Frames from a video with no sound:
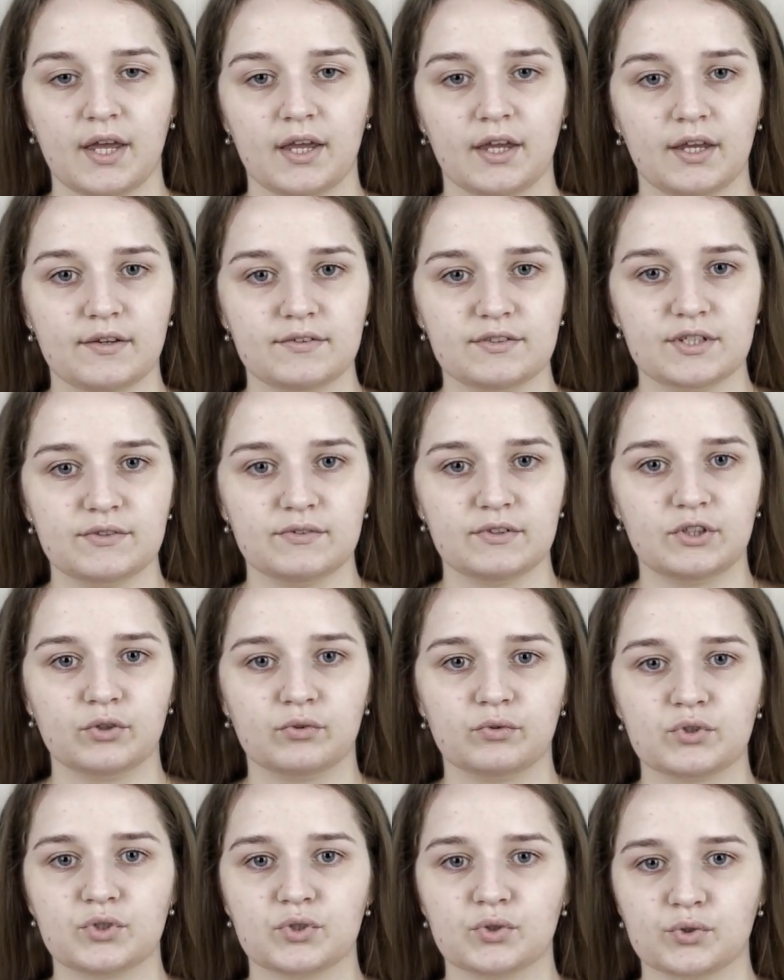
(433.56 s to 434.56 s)
If this video
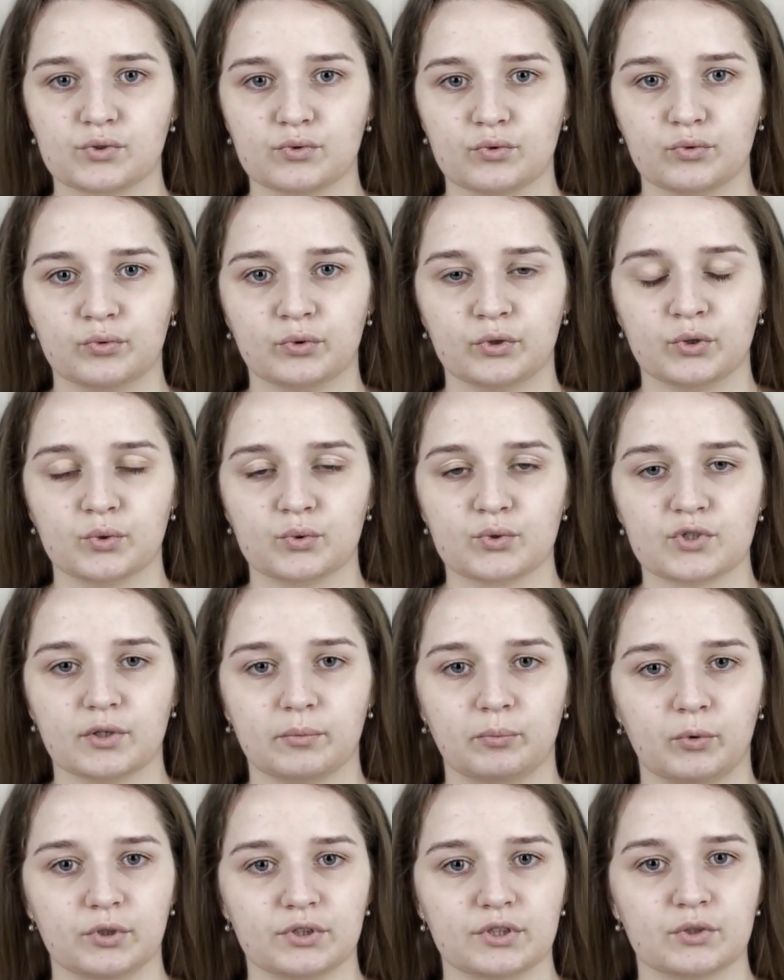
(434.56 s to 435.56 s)
was useful for you,
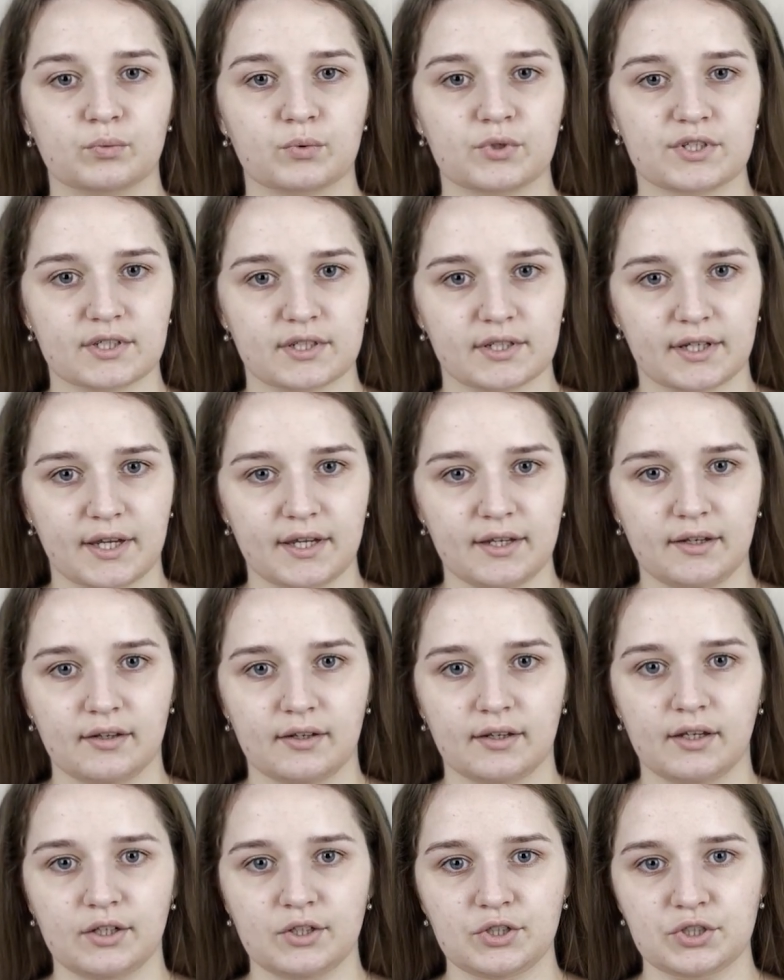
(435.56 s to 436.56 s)
support it with a like
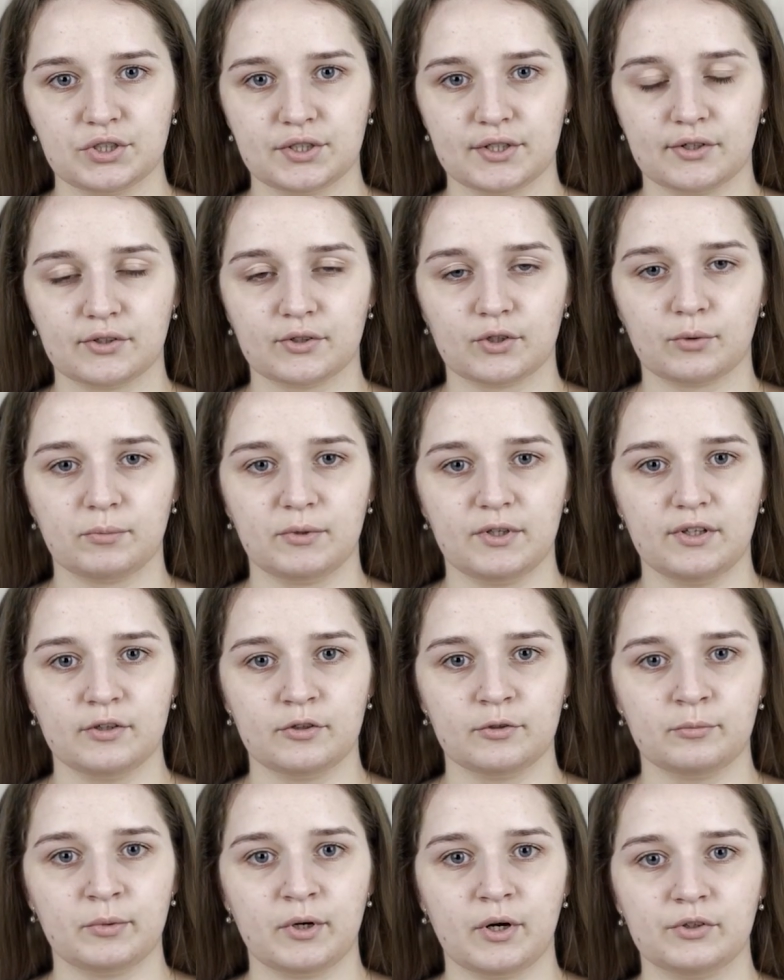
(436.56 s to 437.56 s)
and share your
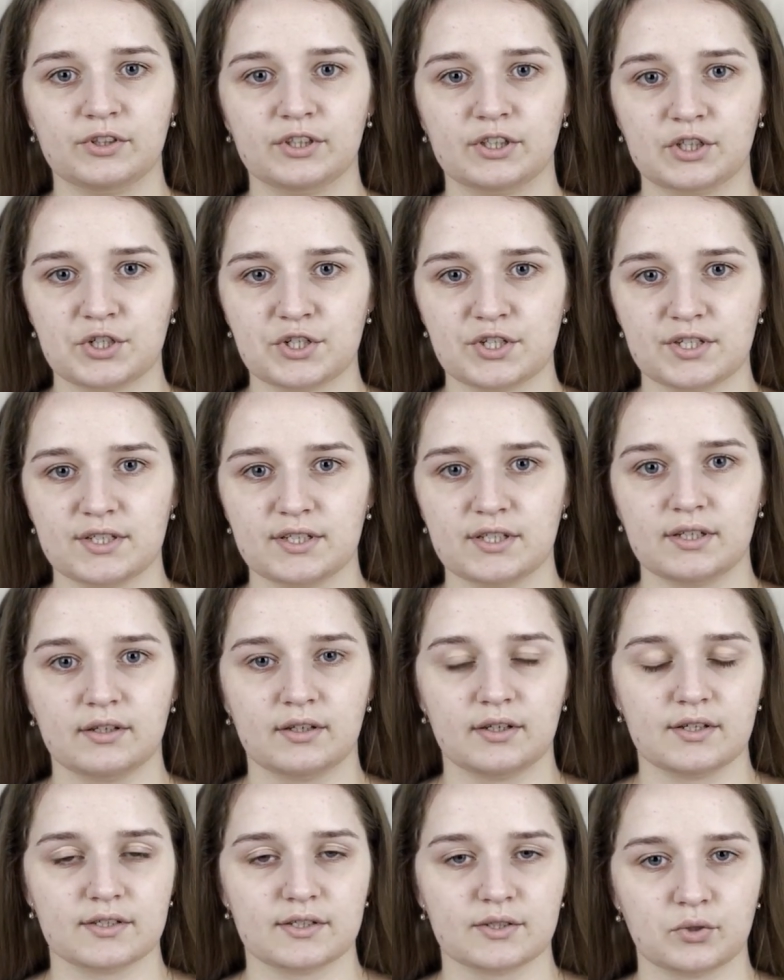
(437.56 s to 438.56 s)
opinion about HASH.SC
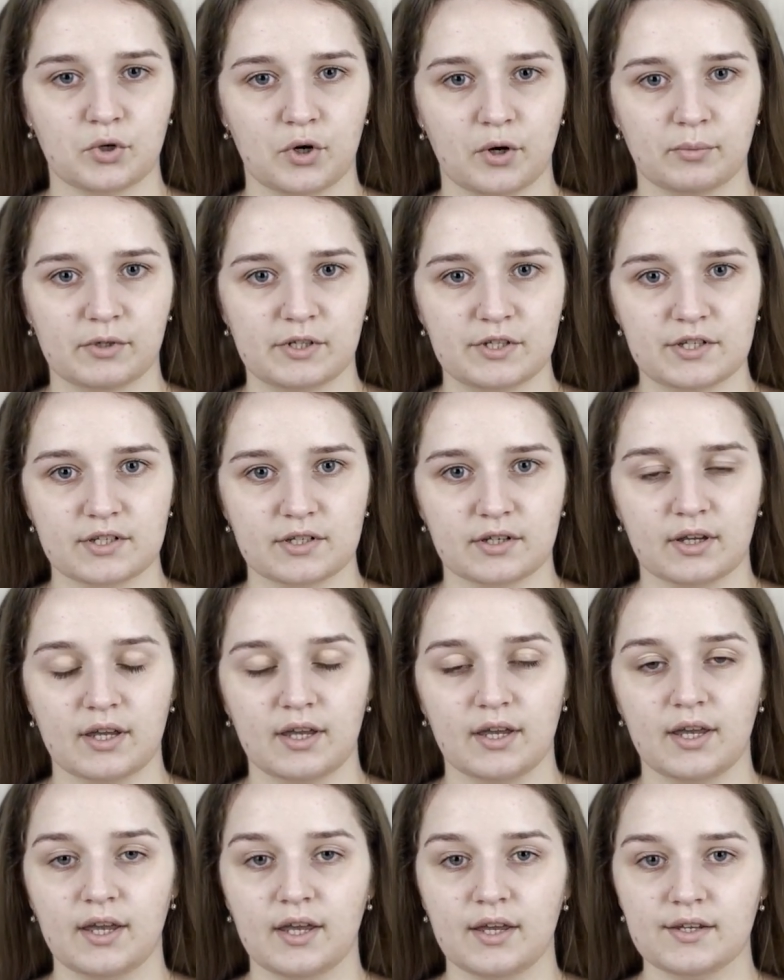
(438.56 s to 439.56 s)
in the comments.
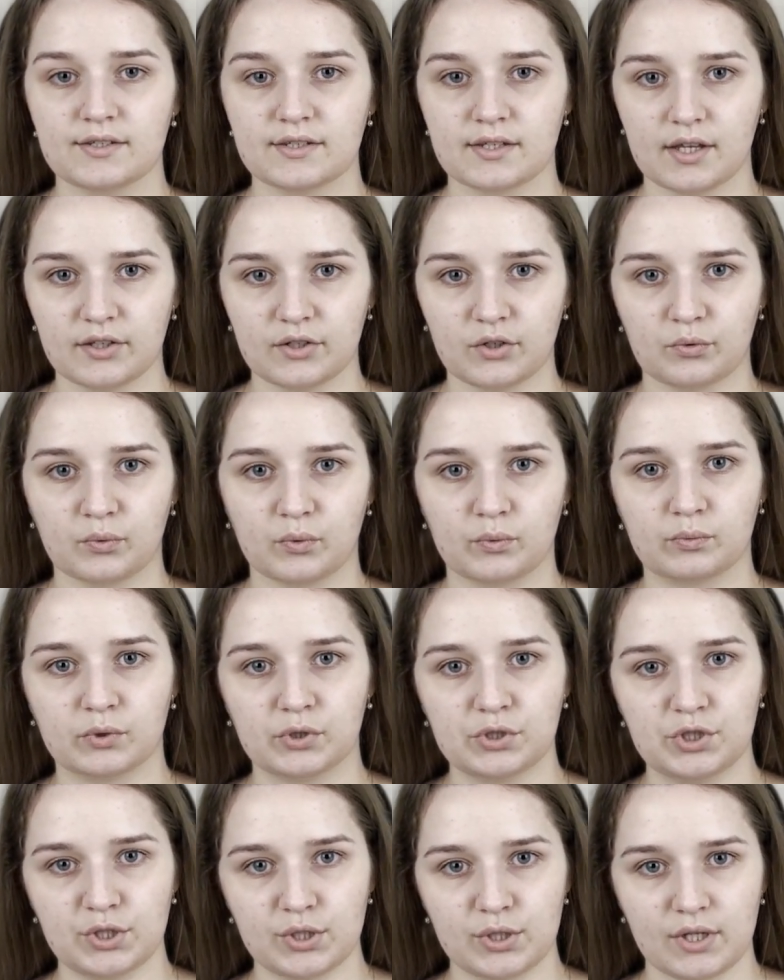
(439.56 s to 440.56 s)
Thank you for
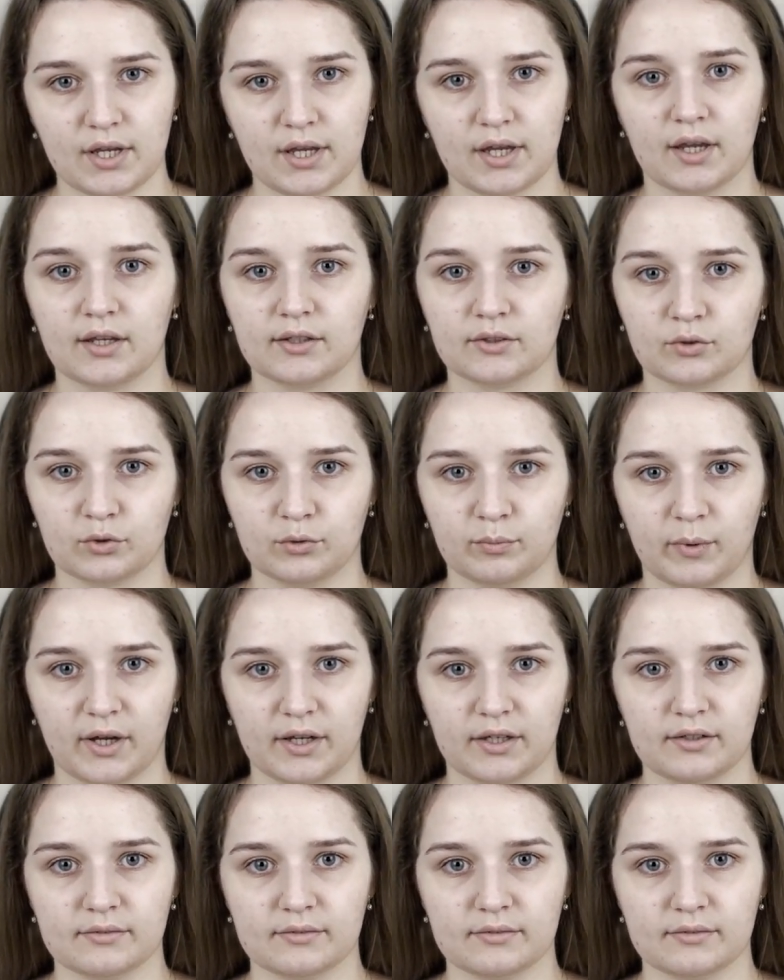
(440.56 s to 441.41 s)
watching and goodbye.